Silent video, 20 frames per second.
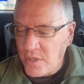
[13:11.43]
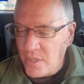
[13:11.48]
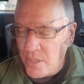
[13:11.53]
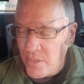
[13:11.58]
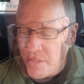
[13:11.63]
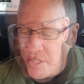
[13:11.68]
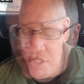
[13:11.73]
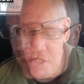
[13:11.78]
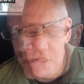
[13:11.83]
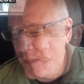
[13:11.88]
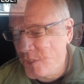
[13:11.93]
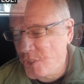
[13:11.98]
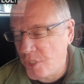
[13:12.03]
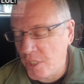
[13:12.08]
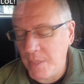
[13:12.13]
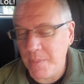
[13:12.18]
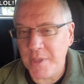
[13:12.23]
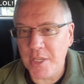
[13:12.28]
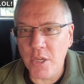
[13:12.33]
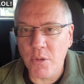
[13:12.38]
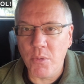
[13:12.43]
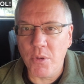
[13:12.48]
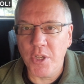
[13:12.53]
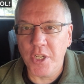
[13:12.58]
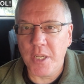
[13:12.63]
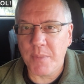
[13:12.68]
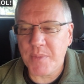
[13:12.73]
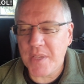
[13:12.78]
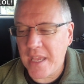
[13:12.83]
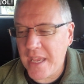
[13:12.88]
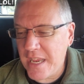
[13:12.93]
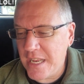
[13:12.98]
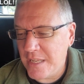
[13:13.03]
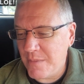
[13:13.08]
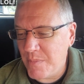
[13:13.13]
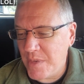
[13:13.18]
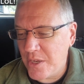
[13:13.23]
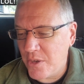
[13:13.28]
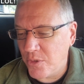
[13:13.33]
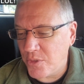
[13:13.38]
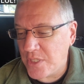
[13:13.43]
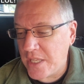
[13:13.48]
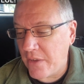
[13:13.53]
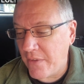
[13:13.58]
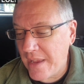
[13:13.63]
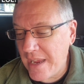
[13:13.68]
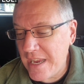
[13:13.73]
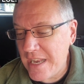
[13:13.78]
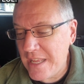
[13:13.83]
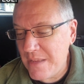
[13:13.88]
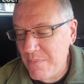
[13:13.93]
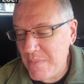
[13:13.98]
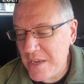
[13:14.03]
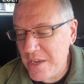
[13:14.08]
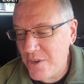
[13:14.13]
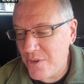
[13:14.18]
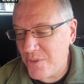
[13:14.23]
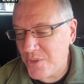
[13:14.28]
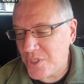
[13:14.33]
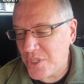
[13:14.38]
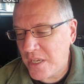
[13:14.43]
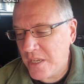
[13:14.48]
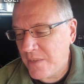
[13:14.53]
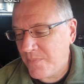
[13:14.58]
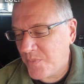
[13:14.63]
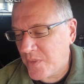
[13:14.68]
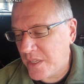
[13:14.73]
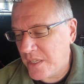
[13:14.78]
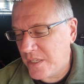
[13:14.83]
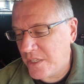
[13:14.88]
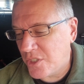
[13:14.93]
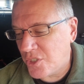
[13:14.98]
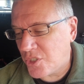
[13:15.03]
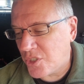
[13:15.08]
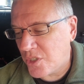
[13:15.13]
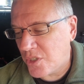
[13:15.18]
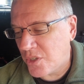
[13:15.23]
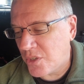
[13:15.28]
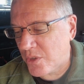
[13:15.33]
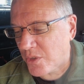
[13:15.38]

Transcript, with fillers: all this. So let me go on up to 80 meters. Now 80 meters is